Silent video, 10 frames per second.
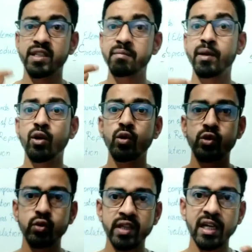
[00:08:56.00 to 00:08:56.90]
below
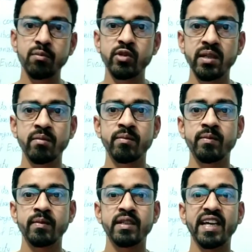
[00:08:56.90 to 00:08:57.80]
to the aluminum,
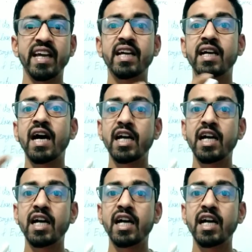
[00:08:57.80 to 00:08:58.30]
Eka